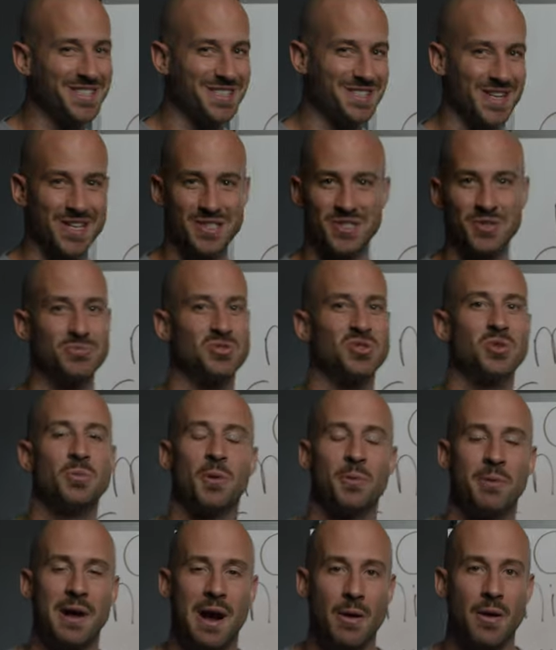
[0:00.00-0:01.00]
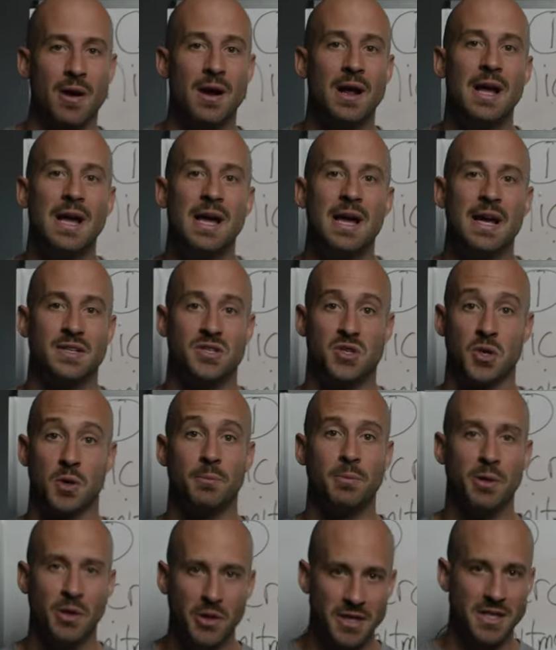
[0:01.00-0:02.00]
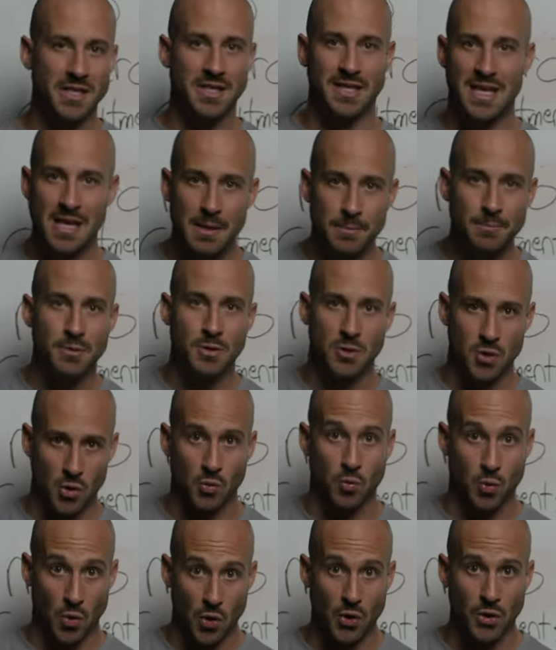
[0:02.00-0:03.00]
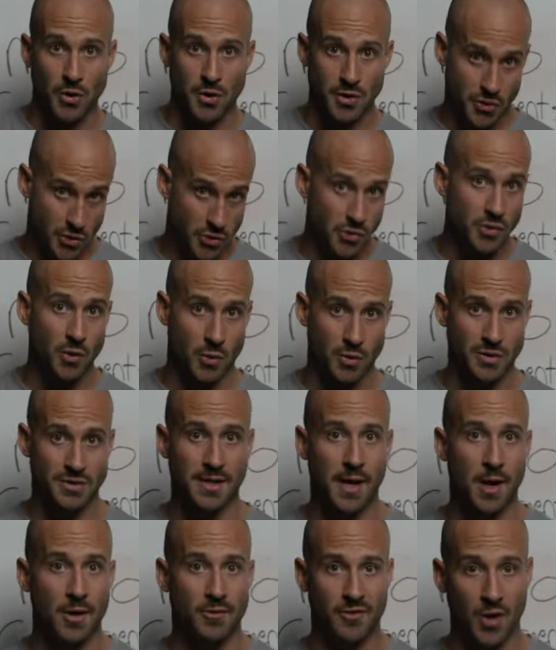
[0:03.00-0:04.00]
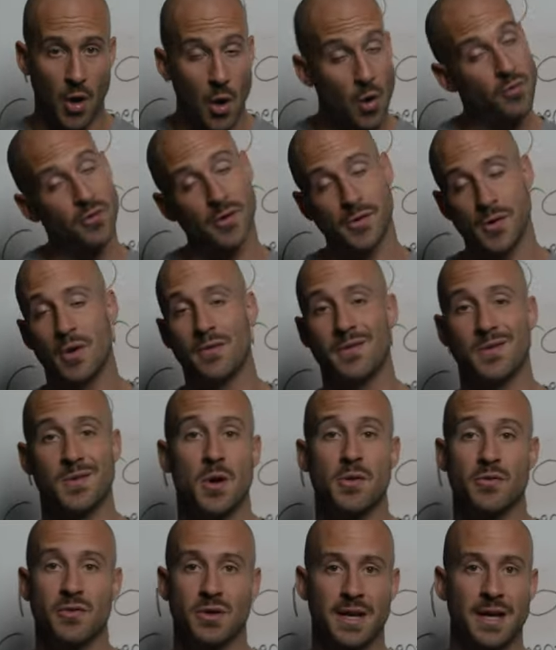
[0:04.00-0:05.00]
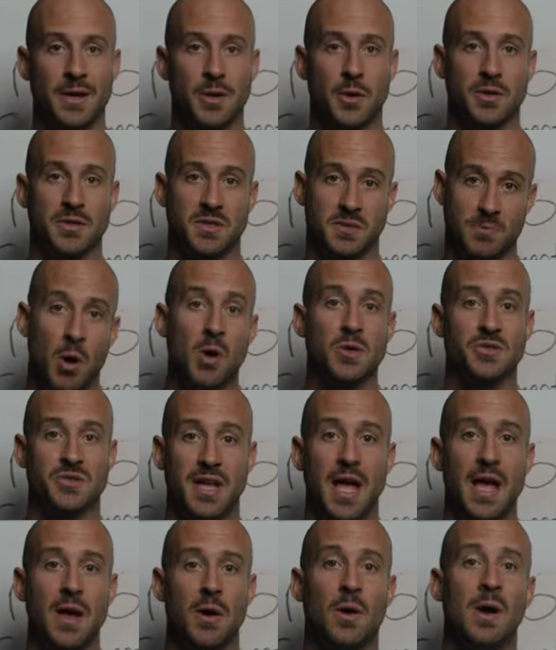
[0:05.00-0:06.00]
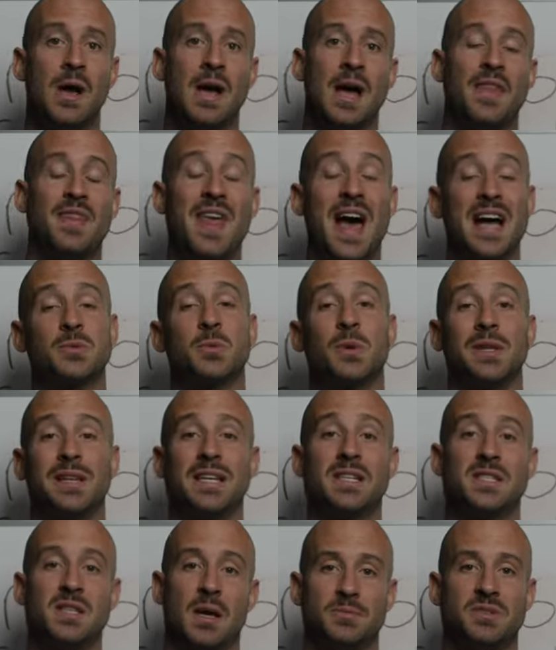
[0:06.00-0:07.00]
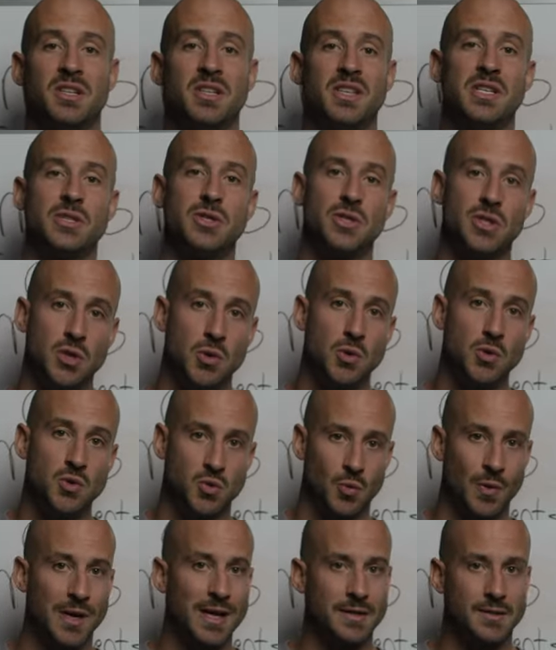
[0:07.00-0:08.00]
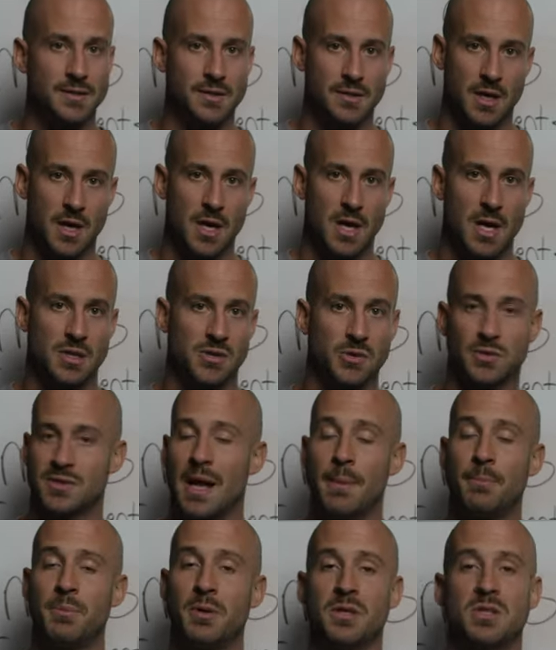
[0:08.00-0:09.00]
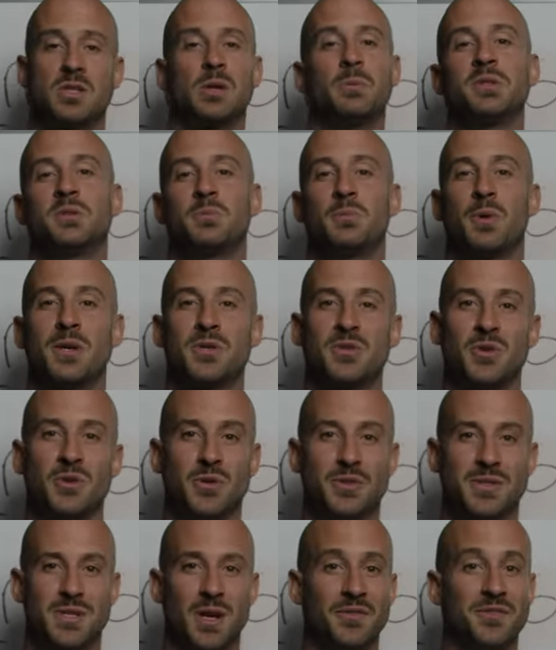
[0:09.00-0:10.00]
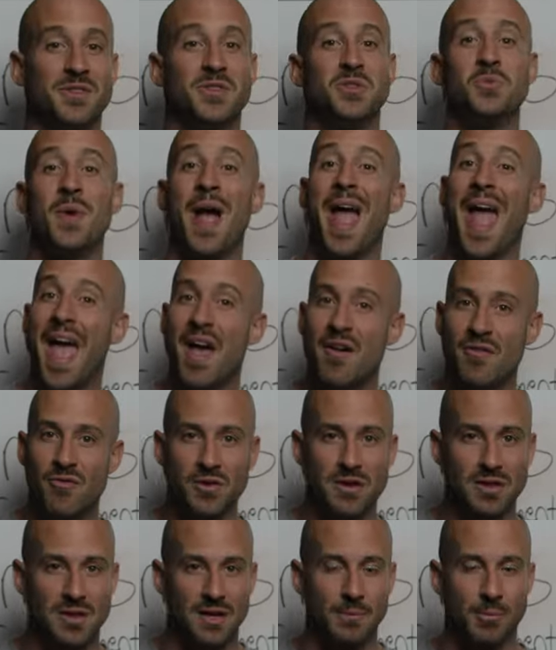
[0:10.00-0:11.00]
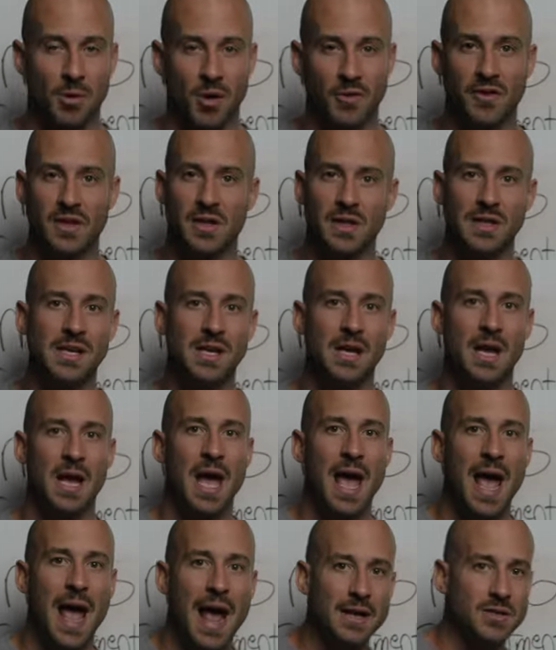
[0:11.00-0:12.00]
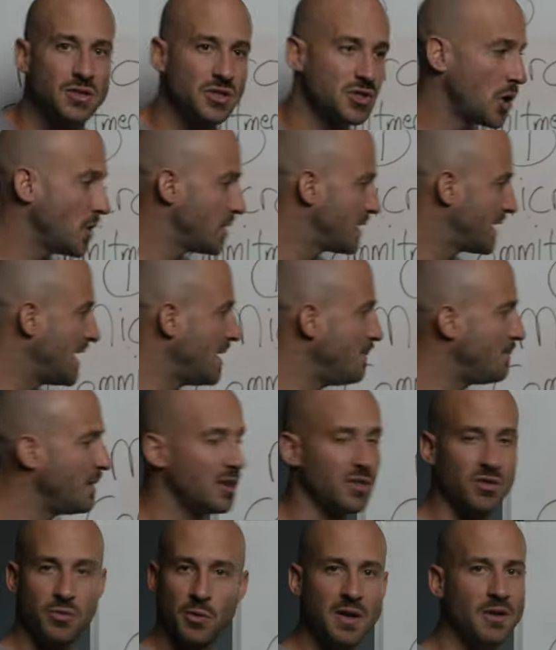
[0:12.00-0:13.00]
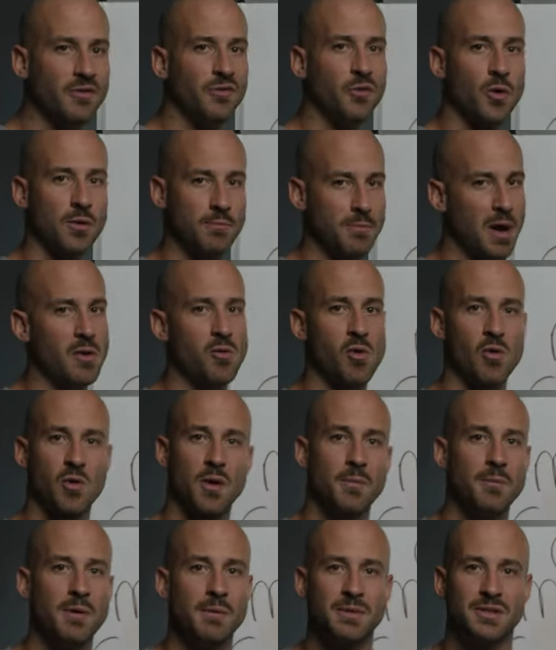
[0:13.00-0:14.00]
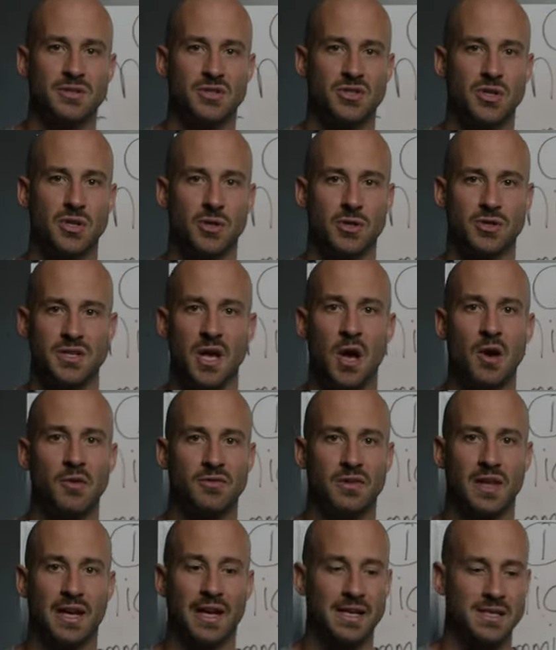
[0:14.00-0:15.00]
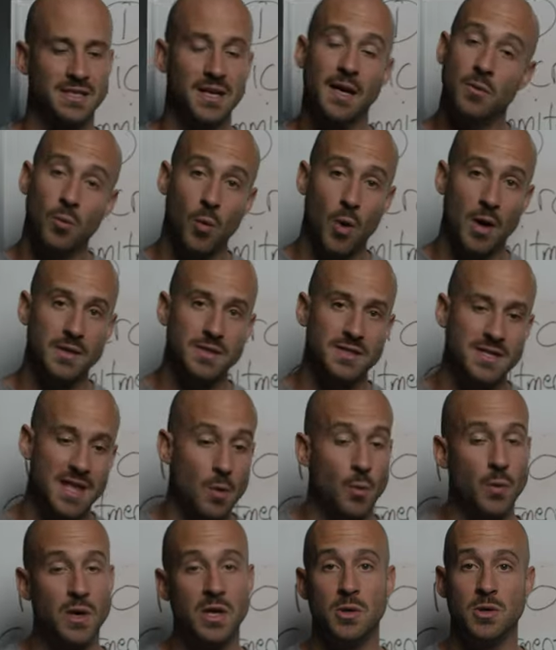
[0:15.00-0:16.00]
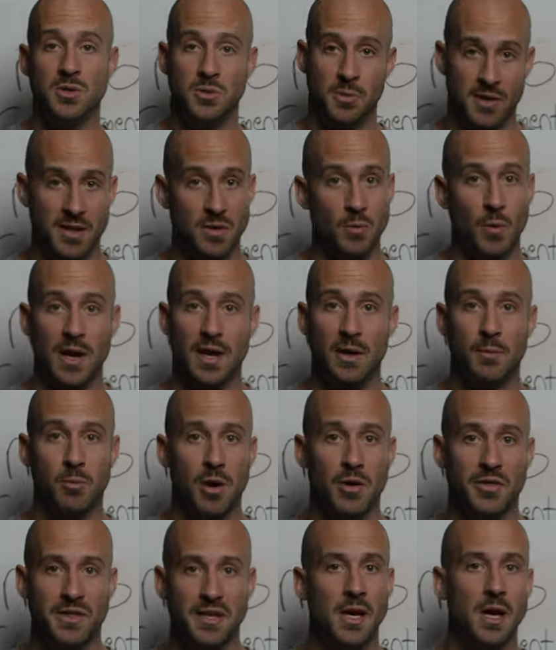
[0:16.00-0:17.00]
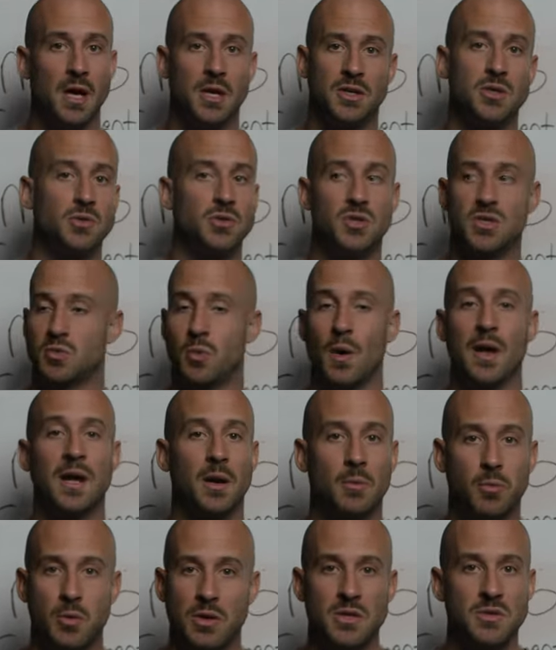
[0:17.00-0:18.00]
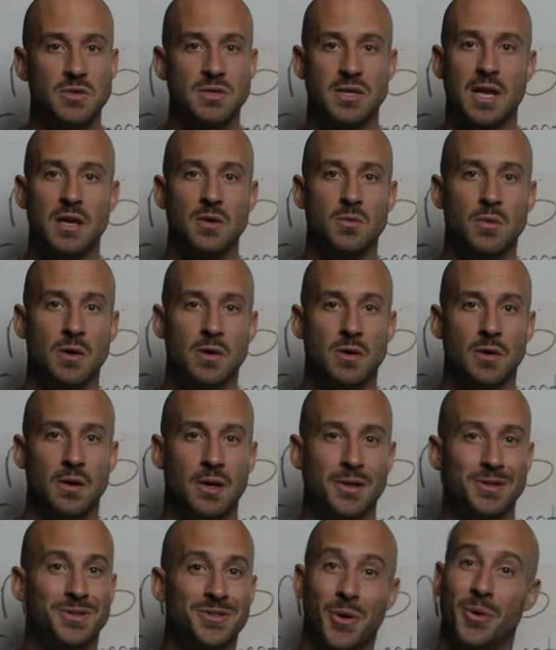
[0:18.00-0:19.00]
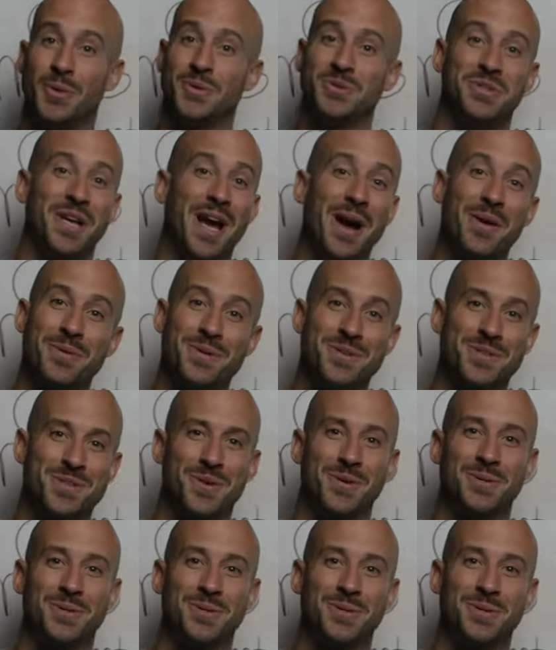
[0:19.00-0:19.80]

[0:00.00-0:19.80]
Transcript: It's not some superpower. It's your ability to keep your word to yourself over and over and over again on a small scale. That's what leads up to these huge wins. So stop putting so much pressure on yourself to do everything perfectly and start keeping three to four micro commitments to yourself. Like I said, ones that we use within Wake Up Wealthy. Dude, just wake up when you say you will cold showers.